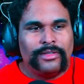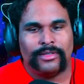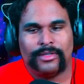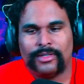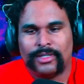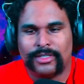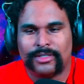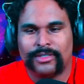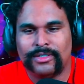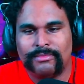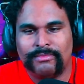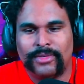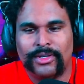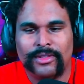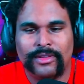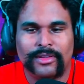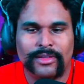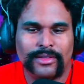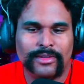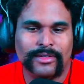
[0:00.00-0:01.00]
That took a
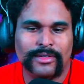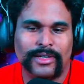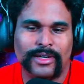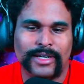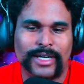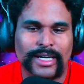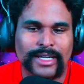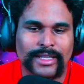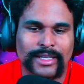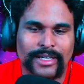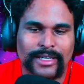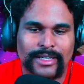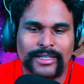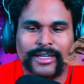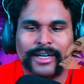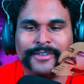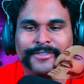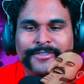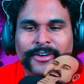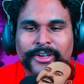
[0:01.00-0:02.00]
month. I had that.
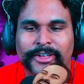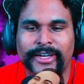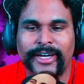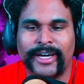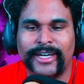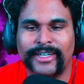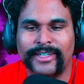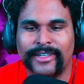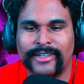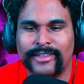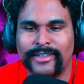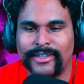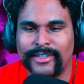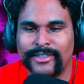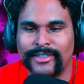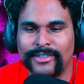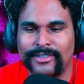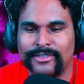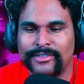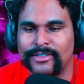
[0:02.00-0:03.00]
I finally added a thing in
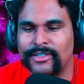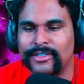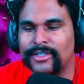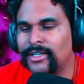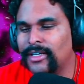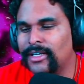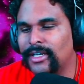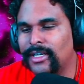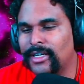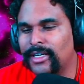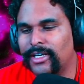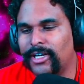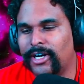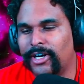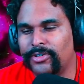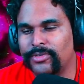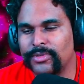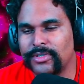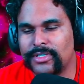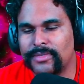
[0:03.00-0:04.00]
there, an auto
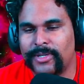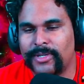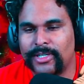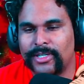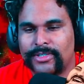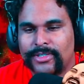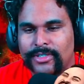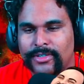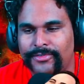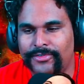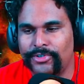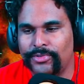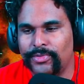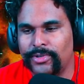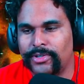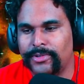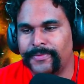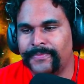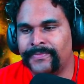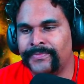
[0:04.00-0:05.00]
response, if you
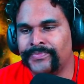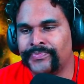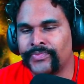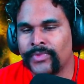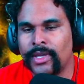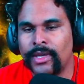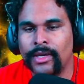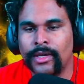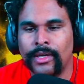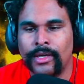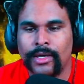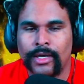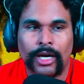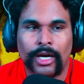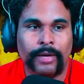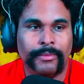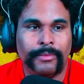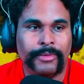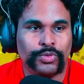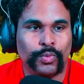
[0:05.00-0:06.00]
will. How
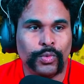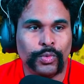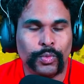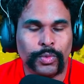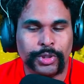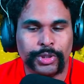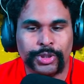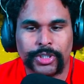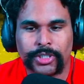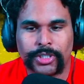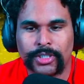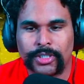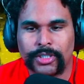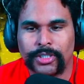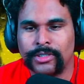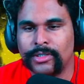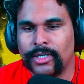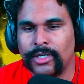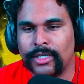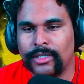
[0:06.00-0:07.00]
much wood would a chuck?
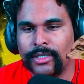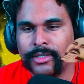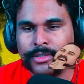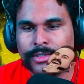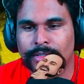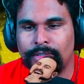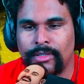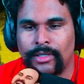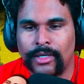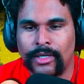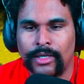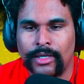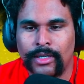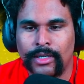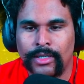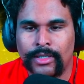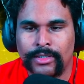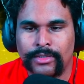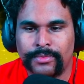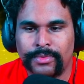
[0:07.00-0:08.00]

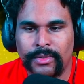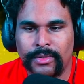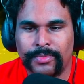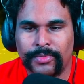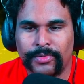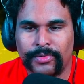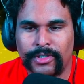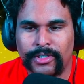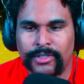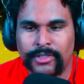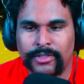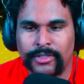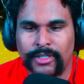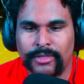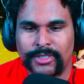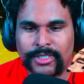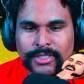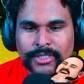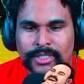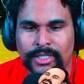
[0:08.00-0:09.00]
Do people think your name
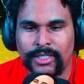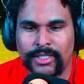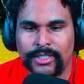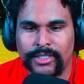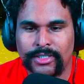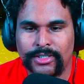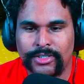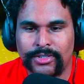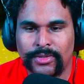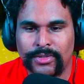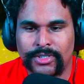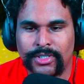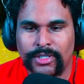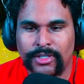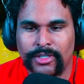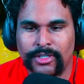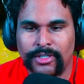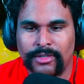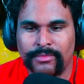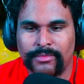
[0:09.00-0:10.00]
is Tate? Jokes on
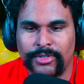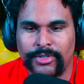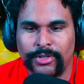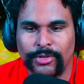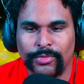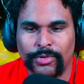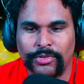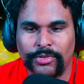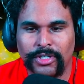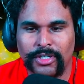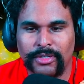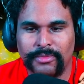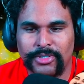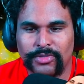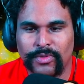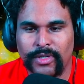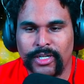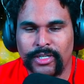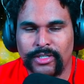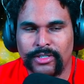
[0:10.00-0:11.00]
them. Your real name is
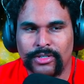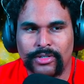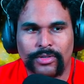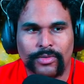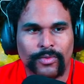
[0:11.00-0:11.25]
Randall.